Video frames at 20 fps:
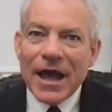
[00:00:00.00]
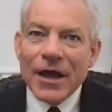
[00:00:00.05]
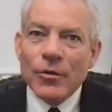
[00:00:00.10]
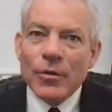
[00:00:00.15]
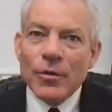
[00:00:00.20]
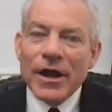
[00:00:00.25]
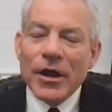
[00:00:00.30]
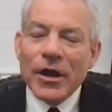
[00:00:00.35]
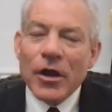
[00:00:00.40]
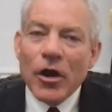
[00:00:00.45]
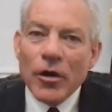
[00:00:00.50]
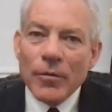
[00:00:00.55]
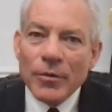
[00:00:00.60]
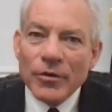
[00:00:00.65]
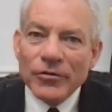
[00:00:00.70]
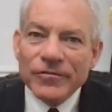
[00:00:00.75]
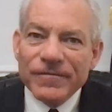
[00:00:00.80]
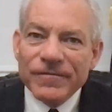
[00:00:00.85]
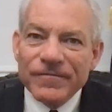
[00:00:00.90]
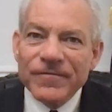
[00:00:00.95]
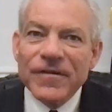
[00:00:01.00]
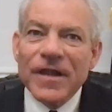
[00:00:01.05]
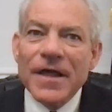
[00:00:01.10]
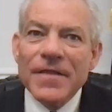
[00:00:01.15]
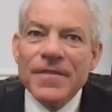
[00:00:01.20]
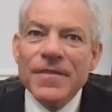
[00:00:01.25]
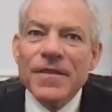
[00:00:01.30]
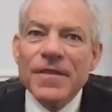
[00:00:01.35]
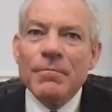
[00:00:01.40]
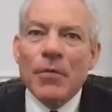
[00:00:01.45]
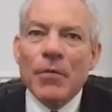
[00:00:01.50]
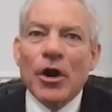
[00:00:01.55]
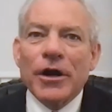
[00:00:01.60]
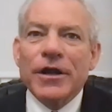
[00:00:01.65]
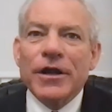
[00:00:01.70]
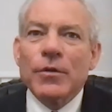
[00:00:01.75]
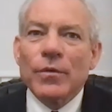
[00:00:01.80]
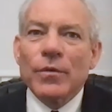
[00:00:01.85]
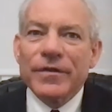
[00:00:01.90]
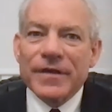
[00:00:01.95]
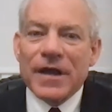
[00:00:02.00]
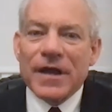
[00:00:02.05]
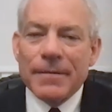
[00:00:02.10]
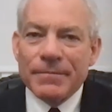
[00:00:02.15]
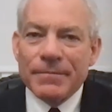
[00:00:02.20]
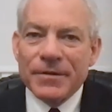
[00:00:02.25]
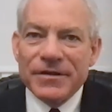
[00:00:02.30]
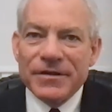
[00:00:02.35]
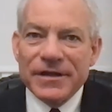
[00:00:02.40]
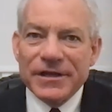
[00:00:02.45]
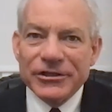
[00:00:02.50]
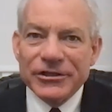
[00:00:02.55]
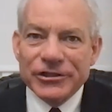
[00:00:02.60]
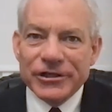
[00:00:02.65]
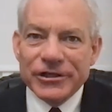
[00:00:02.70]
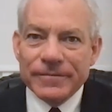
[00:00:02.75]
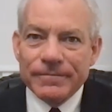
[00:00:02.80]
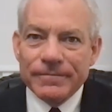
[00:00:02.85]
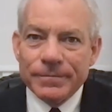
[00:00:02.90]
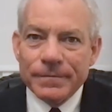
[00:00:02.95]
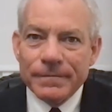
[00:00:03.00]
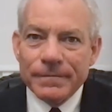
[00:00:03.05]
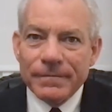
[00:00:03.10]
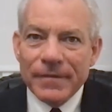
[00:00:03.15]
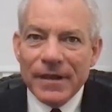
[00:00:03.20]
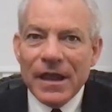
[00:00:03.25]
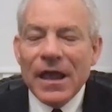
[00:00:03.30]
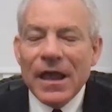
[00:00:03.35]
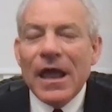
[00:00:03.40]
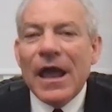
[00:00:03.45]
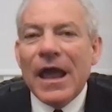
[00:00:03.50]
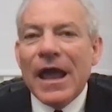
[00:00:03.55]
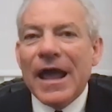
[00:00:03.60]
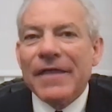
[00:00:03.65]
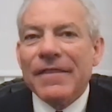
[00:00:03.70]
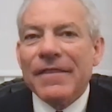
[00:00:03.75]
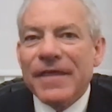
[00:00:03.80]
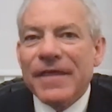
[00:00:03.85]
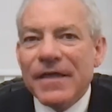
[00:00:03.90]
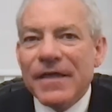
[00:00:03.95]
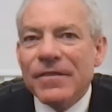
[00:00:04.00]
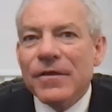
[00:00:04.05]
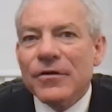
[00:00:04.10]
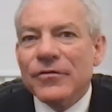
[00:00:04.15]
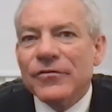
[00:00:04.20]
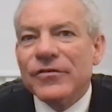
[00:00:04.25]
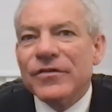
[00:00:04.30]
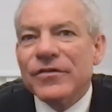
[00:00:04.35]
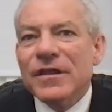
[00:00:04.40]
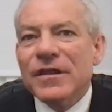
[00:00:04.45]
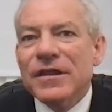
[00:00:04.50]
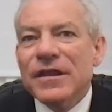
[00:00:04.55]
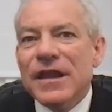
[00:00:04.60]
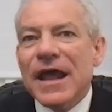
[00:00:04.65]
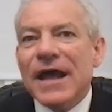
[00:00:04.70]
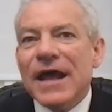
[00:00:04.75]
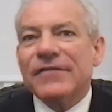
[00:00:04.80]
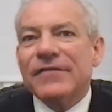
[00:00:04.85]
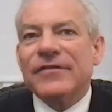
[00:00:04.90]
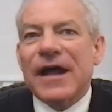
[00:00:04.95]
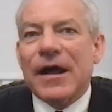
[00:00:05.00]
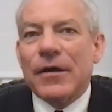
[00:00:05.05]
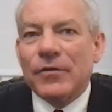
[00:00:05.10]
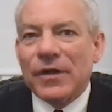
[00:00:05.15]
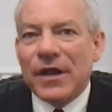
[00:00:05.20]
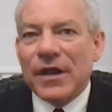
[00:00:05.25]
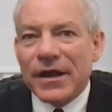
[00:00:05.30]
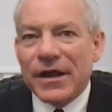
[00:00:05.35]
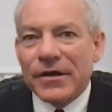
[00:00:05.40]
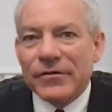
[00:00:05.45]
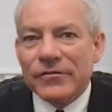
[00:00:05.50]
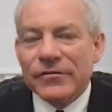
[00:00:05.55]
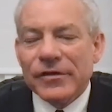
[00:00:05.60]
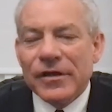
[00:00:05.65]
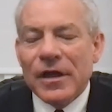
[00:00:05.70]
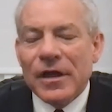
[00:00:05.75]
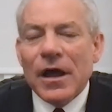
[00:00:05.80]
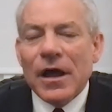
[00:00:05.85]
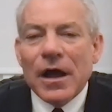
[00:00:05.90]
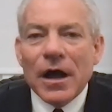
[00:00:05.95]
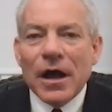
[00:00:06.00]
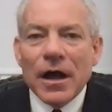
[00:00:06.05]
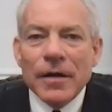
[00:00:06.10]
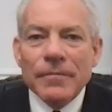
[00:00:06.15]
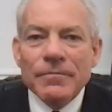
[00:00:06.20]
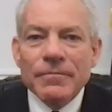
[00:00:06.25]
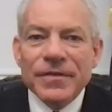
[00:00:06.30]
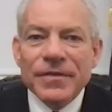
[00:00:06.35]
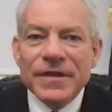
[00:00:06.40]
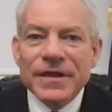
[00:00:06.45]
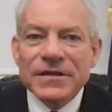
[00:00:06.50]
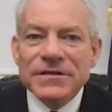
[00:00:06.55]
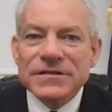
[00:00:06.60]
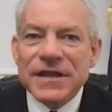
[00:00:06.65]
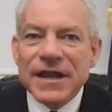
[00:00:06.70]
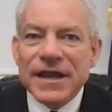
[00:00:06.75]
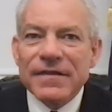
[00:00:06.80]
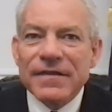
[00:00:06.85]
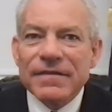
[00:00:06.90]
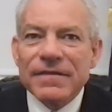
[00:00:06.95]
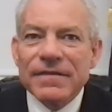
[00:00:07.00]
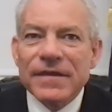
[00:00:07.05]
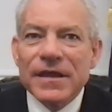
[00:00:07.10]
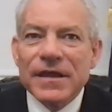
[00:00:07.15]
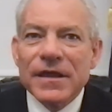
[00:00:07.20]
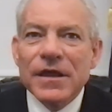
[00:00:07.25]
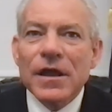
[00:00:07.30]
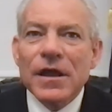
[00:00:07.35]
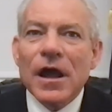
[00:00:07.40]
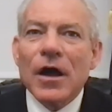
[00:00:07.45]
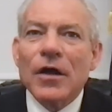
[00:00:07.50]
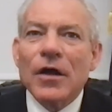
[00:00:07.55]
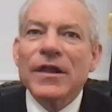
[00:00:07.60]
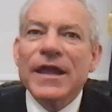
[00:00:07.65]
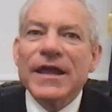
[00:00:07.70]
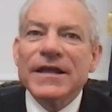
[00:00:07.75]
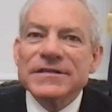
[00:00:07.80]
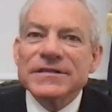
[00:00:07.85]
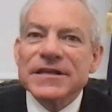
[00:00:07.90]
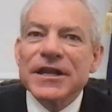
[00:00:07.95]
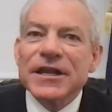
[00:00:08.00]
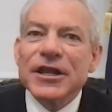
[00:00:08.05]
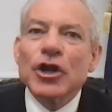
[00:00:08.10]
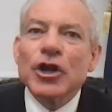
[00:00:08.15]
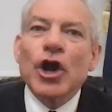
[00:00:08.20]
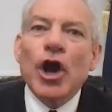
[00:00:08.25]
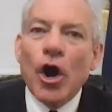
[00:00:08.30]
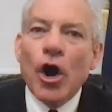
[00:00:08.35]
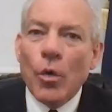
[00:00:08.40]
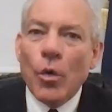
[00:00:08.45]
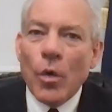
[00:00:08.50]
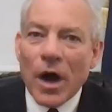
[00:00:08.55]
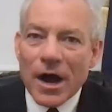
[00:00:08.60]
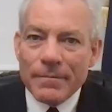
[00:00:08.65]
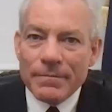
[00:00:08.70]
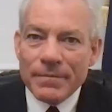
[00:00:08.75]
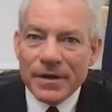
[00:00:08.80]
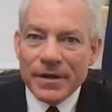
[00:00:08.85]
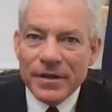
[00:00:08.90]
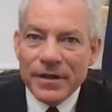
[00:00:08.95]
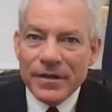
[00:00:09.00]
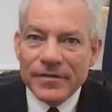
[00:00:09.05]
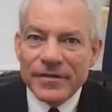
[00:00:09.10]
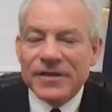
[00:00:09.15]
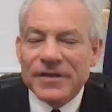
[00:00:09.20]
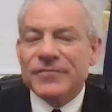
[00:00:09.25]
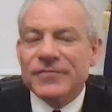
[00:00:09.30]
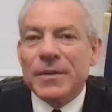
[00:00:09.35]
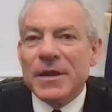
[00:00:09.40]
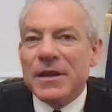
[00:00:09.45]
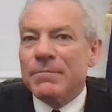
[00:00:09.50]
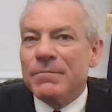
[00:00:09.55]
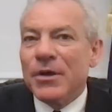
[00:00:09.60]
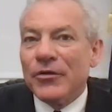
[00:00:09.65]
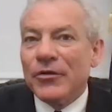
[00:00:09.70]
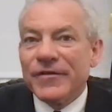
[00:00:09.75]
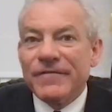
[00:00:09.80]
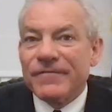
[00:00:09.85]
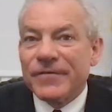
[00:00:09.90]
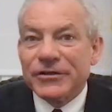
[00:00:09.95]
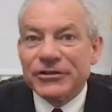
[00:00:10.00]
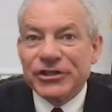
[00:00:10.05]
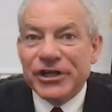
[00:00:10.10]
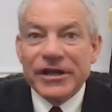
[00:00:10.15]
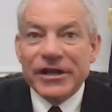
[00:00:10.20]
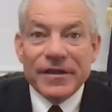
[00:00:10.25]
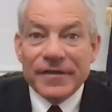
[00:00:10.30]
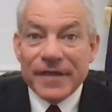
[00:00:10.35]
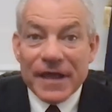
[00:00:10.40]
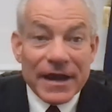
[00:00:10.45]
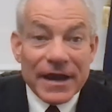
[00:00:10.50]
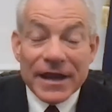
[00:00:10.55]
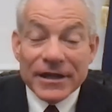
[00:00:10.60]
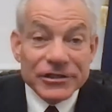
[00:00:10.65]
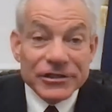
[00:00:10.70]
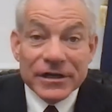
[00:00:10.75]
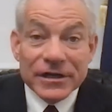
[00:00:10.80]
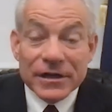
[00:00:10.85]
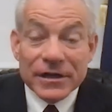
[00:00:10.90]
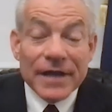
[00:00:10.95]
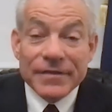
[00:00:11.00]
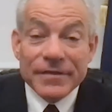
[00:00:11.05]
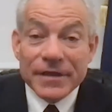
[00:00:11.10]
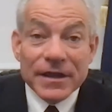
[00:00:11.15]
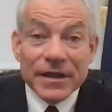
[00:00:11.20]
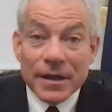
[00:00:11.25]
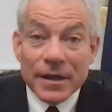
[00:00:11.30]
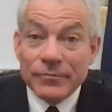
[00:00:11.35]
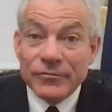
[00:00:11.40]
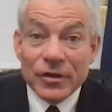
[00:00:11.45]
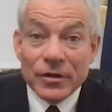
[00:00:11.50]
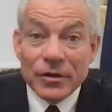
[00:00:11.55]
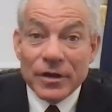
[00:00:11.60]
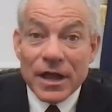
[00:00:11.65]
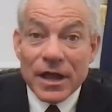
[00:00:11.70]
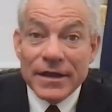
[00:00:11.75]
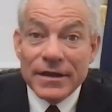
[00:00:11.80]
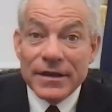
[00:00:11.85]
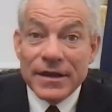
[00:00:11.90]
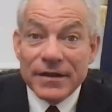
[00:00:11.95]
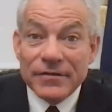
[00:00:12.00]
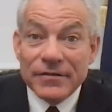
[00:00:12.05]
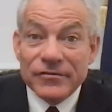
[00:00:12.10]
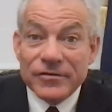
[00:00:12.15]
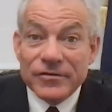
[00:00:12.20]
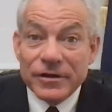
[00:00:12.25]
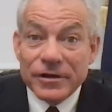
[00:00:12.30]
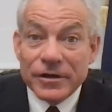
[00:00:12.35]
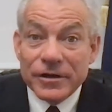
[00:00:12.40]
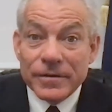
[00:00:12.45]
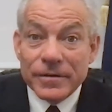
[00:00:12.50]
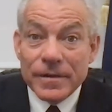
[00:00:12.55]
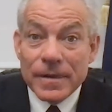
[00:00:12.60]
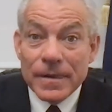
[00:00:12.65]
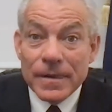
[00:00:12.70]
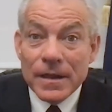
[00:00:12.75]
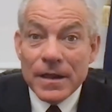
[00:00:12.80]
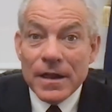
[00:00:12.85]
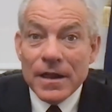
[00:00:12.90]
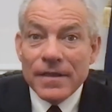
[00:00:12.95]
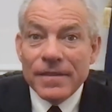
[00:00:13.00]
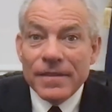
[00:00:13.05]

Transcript: How do I almost flood the market with competition? And then there's the next outliers, things like the insulin co-op that's being built in Virginia that actually, I think, comes online next year,